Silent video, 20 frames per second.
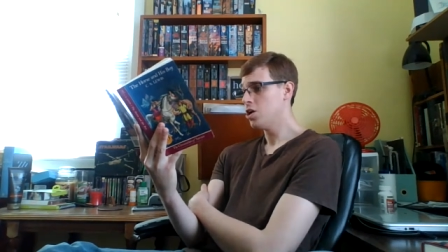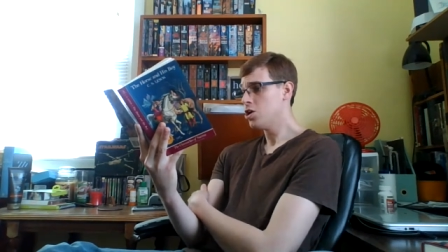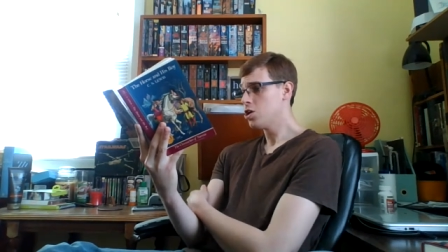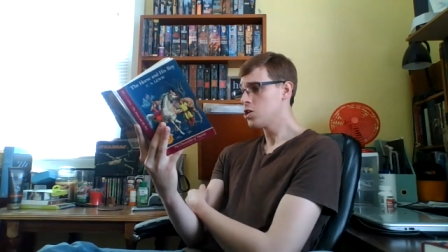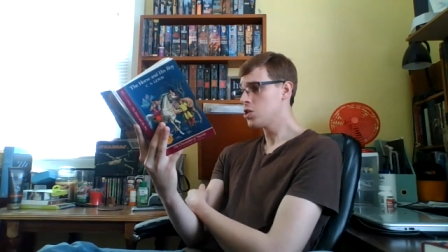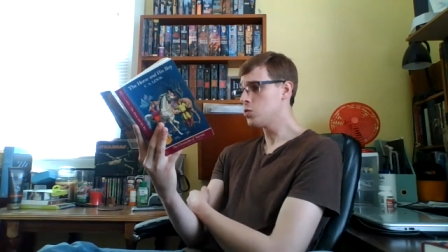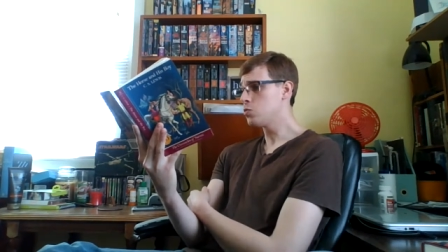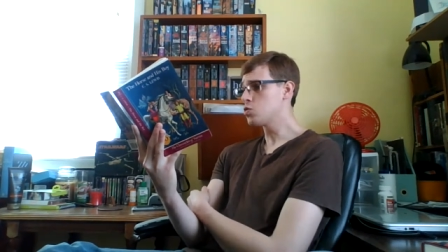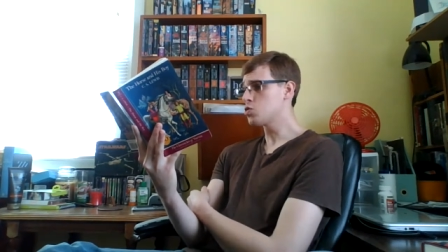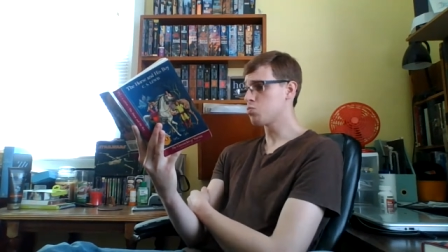
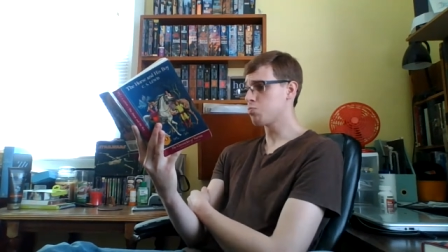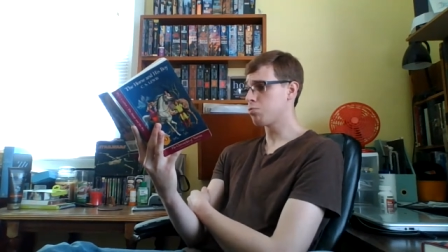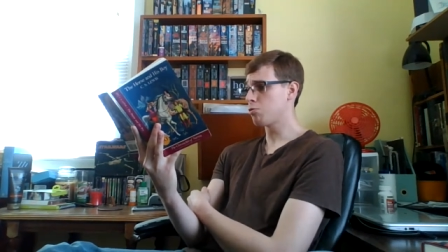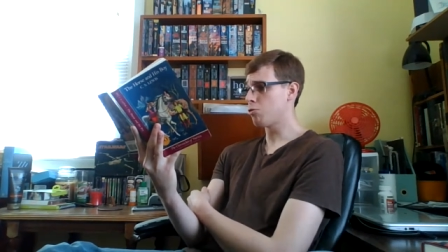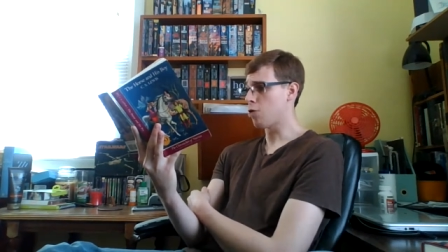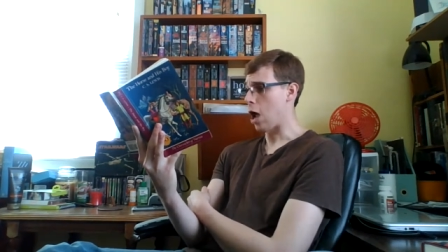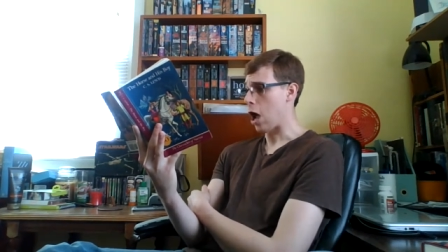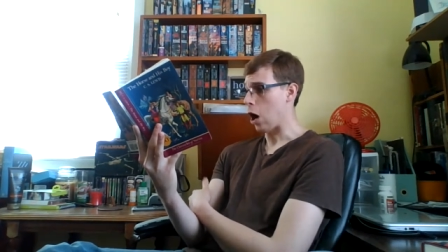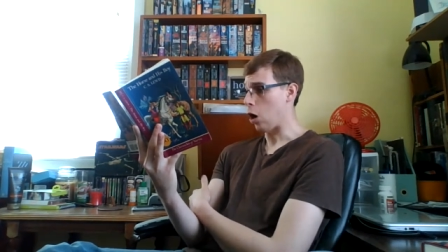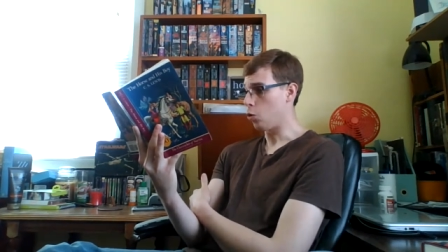She was
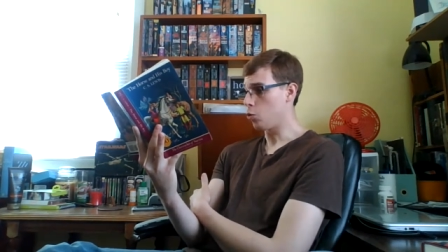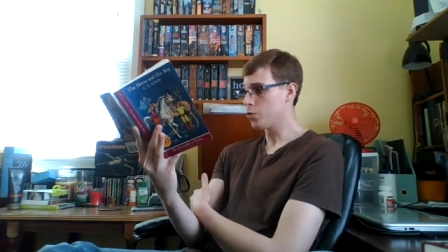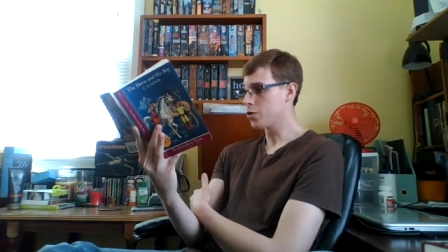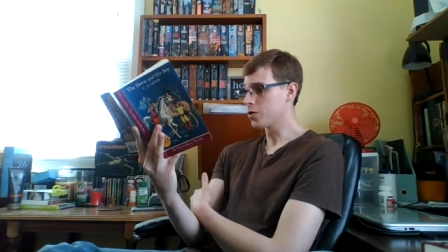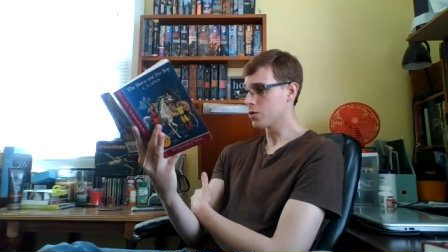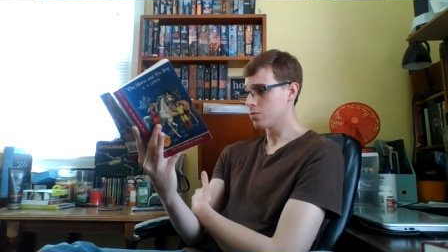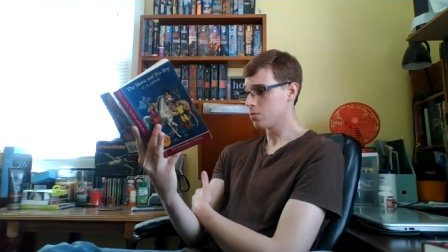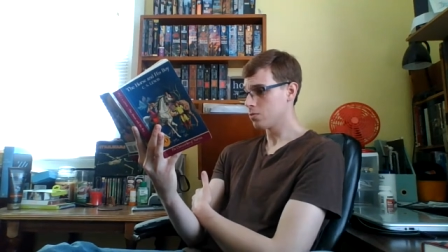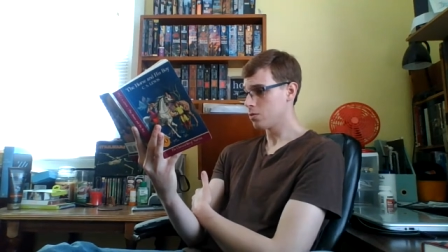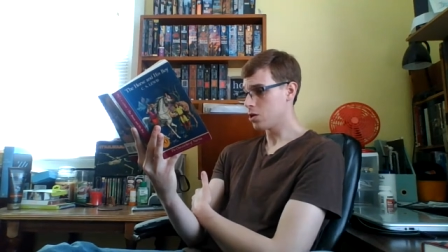proud
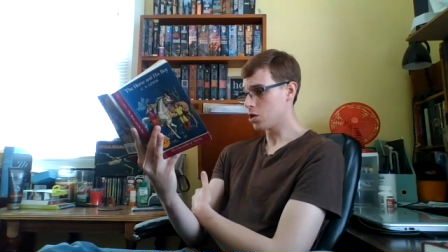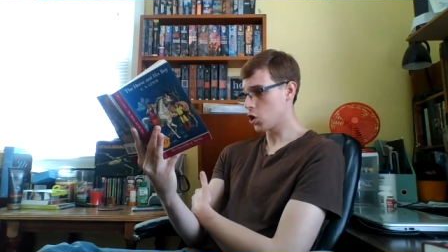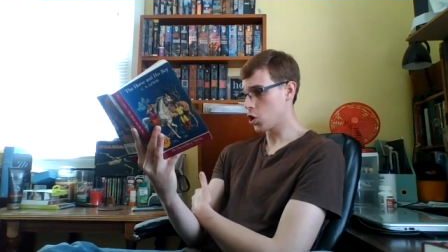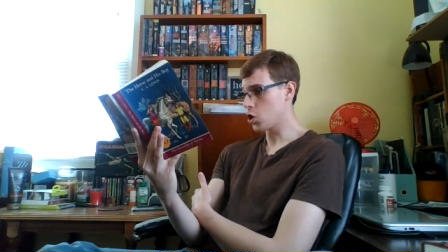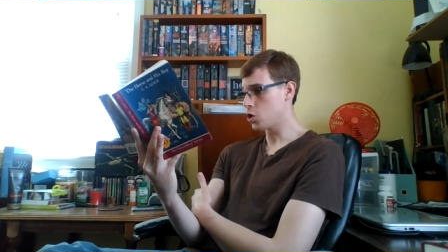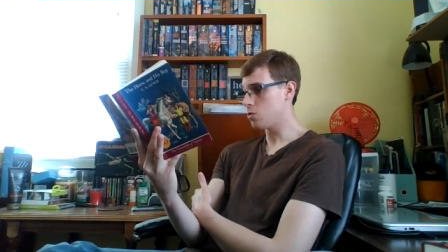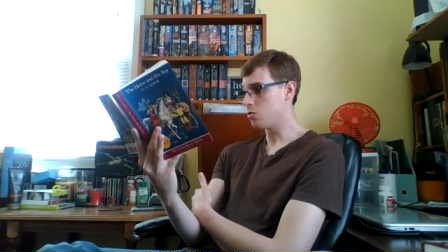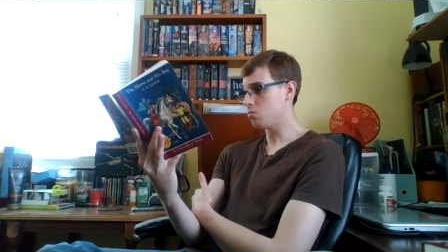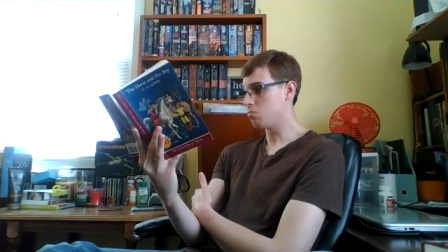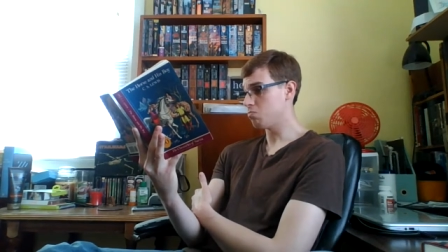and
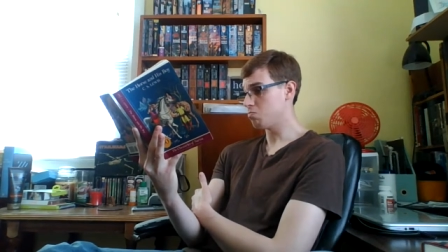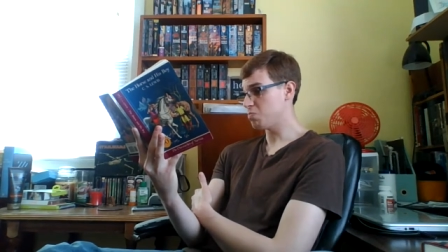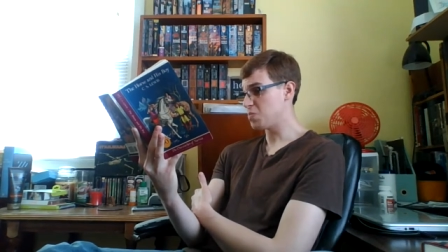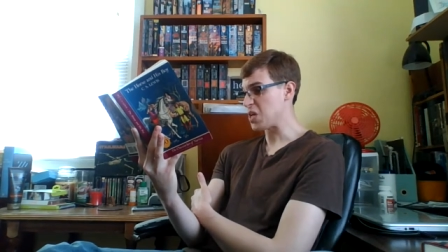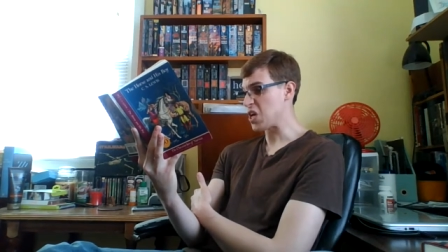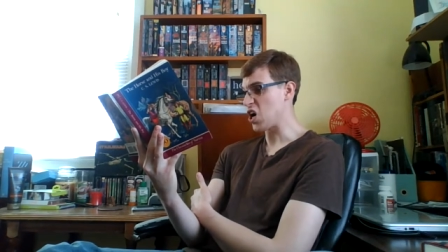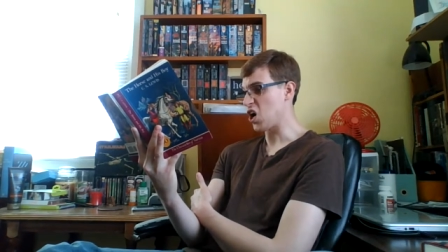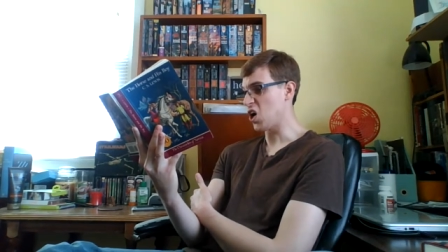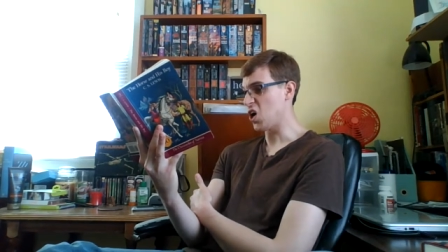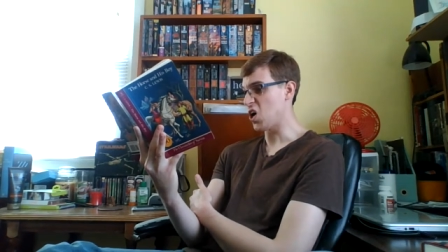could
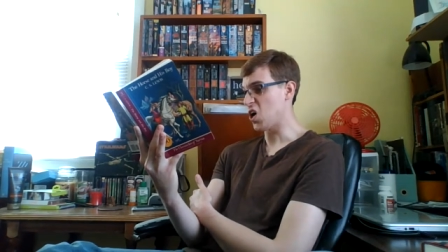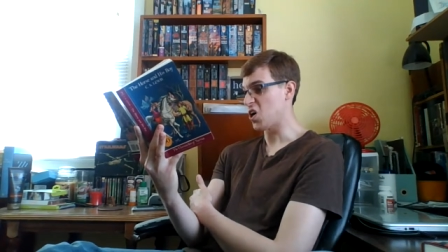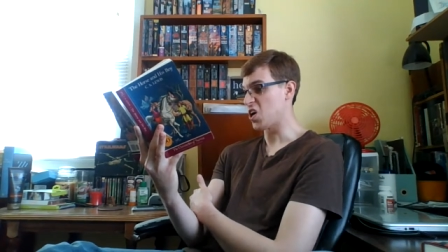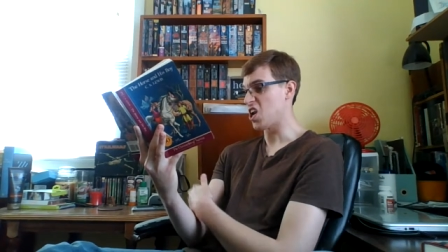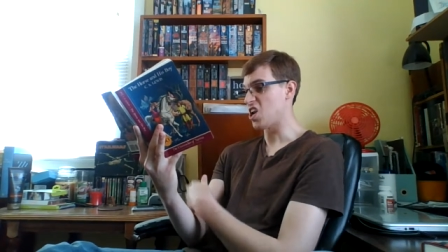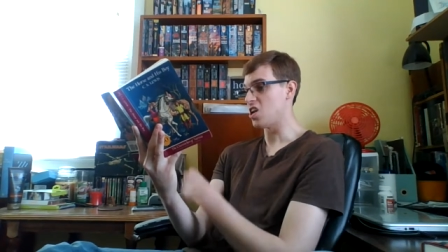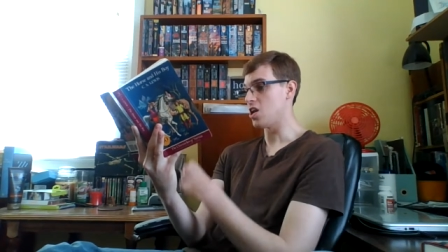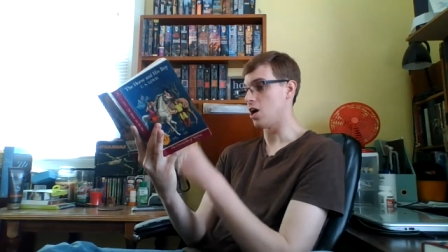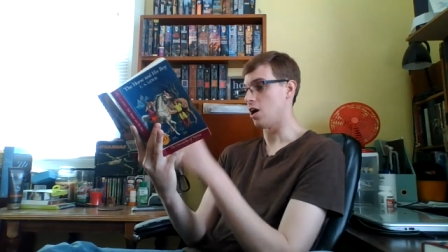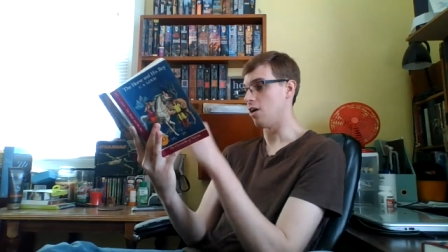be hard
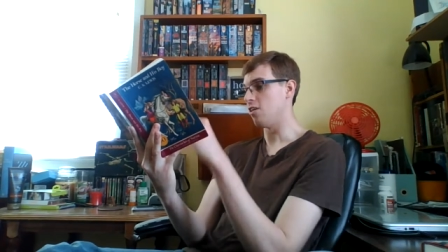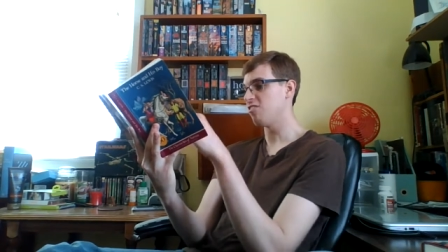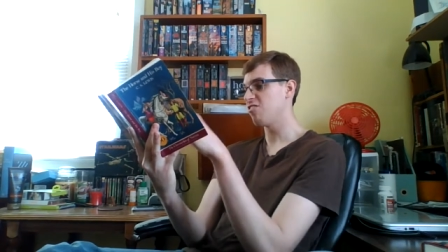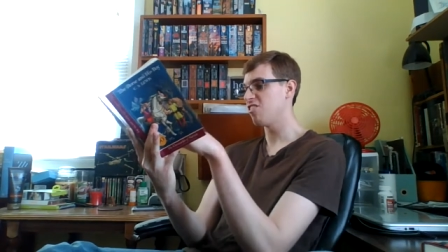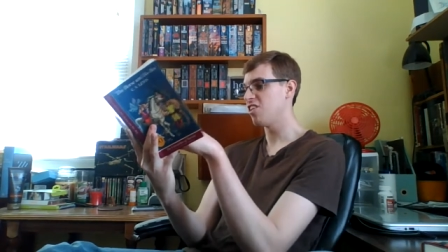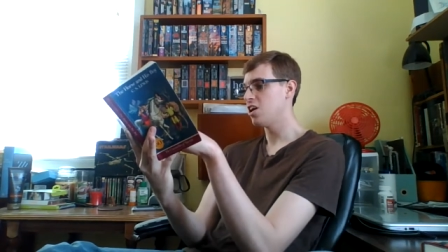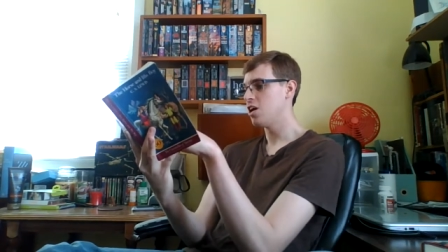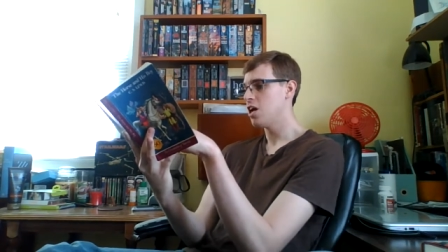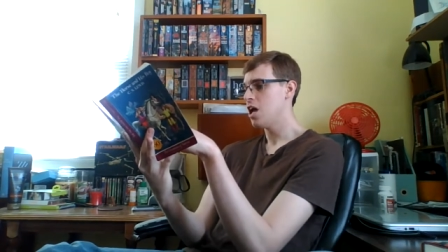enough,